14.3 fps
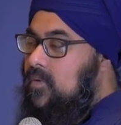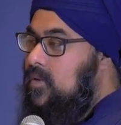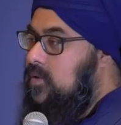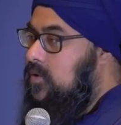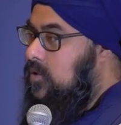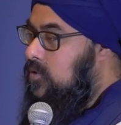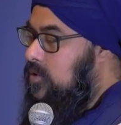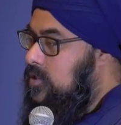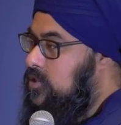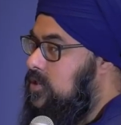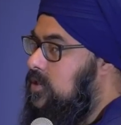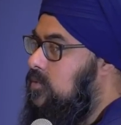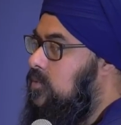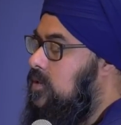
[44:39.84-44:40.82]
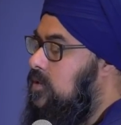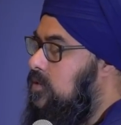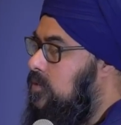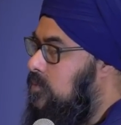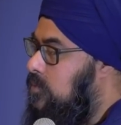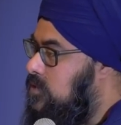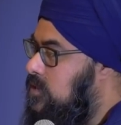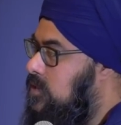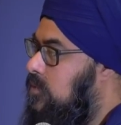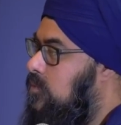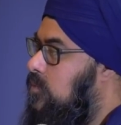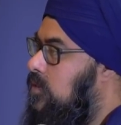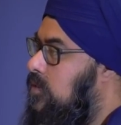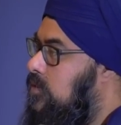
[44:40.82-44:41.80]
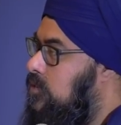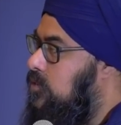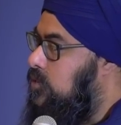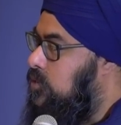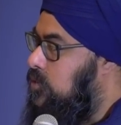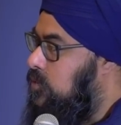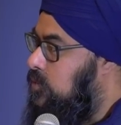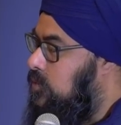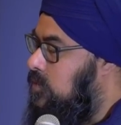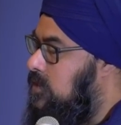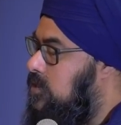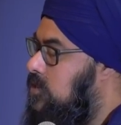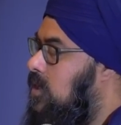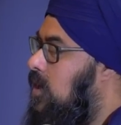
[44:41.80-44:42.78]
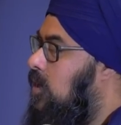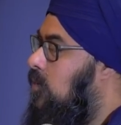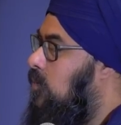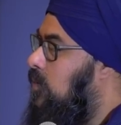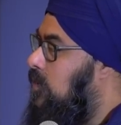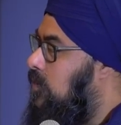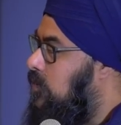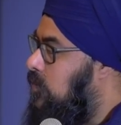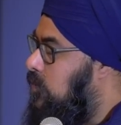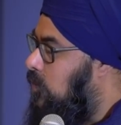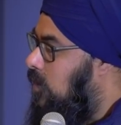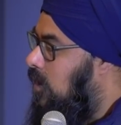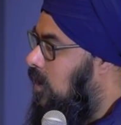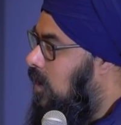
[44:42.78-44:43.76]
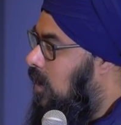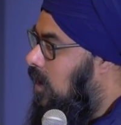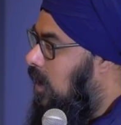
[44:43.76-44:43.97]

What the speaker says: Whether you're Christian, whether you're Muslim, whether you're Jewish, whether you're